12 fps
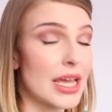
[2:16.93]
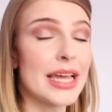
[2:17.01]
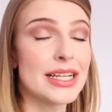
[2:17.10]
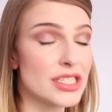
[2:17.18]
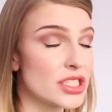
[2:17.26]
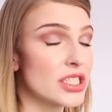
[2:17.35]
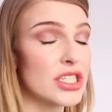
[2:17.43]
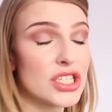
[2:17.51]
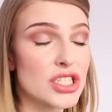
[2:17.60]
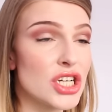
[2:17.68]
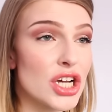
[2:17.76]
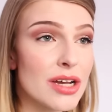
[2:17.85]
it
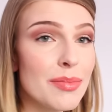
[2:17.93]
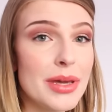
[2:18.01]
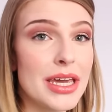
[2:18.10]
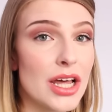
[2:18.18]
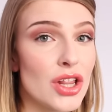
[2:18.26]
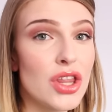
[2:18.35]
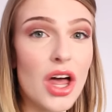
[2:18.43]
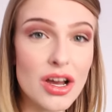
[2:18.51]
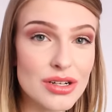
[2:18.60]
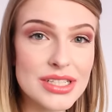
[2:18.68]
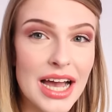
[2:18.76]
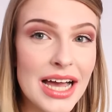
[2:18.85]
just took me a
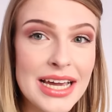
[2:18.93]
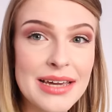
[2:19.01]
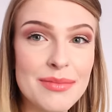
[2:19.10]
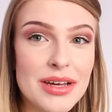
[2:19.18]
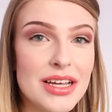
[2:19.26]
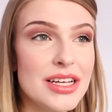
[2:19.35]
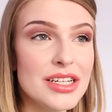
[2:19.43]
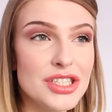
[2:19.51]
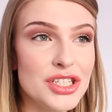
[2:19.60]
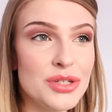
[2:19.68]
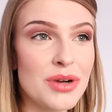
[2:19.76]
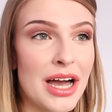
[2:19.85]
long time
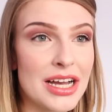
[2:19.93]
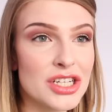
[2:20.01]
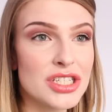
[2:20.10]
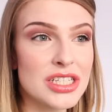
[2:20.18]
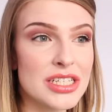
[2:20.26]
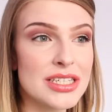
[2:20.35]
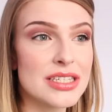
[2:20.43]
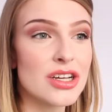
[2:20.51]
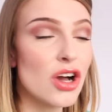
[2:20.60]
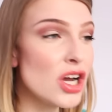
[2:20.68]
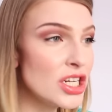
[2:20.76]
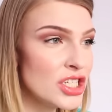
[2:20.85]
to actually
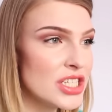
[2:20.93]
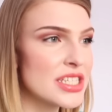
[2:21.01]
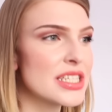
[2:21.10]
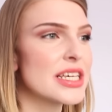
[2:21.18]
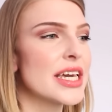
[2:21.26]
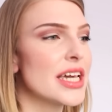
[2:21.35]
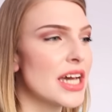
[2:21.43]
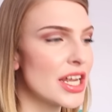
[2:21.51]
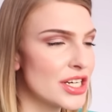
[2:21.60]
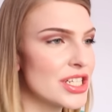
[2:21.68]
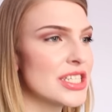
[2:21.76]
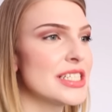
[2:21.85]
consciously
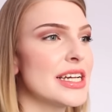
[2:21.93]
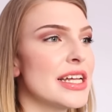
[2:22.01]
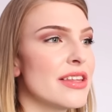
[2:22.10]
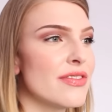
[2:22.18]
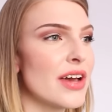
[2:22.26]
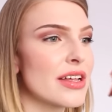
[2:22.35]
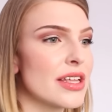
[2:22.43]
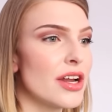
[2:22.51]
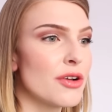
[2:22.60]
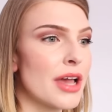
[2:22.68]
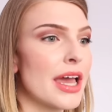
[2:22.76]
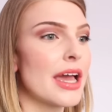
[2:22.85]
understand the fact that,
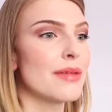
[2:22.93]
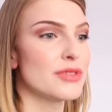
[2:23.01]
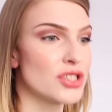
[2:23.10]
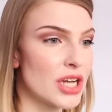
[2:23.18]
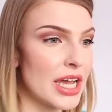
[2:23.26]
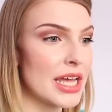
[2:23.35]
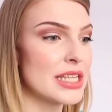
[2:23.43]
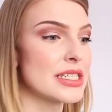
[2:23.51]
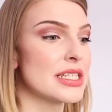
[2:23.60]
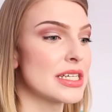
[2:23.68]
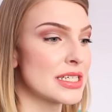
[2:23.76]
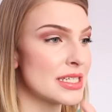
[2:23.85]
okay, I'm
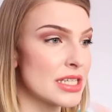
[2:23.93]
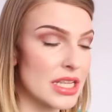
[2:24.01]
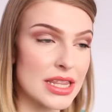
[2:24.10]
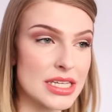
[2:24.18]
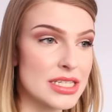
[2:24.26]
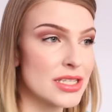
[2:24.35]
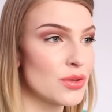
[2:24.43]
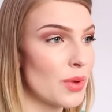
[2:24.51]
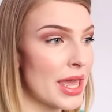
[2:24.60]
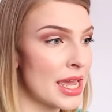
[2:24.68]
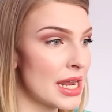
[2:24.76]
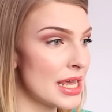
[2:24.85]
trans, and this is this is the
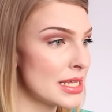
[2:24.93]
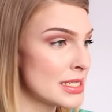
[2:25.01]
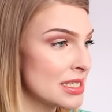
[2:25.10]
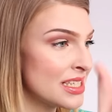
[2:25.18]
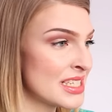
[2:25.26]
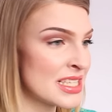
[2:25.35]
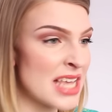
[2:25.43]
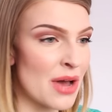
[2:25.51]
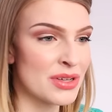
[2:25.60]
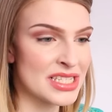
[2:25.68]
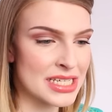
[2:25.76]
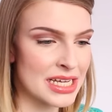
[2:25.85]
way it is, and this is
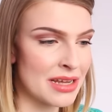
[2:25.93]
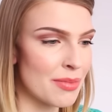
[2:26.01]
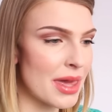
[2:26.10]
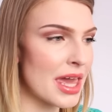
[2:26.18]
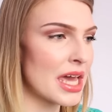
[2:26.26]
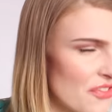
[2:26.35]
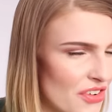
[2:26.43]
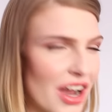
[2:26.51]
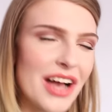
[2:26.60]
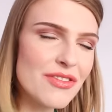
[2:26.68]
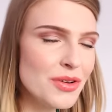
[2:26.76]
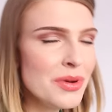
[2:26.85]
how it's gonna be. For
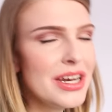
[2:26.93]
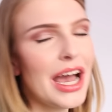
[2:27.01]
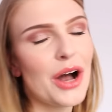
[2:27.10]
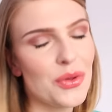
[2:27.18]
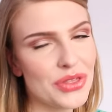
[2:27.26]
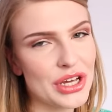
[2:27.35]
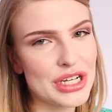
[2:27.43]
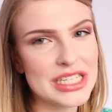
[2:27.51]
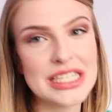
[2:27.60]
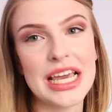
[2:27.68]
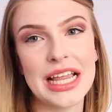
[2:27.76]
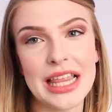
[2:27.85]
everyone out there
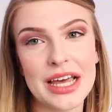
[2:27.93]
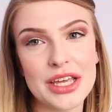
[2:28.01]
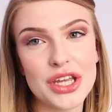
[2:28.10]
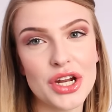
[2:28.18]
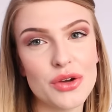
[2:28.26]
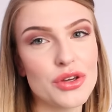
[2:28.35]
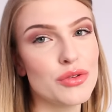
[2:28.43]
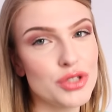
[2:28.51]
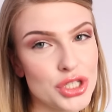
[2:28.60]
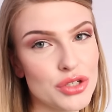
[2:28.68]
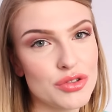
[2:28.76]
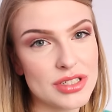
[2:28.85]
saying that, you know, you
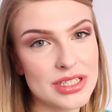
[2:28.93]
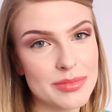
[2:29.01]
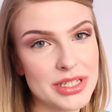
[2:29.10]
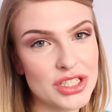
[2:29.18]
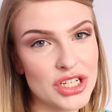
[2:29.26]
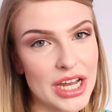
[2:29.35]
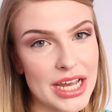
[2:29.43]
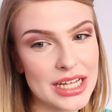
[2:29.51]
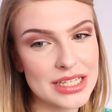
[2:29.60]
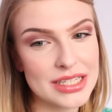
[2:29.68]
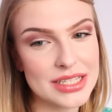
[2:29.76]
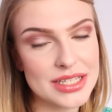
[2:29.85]
choose to be
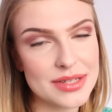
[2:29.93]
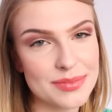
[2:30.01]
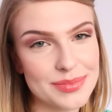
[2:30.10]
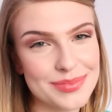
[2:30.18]
trans,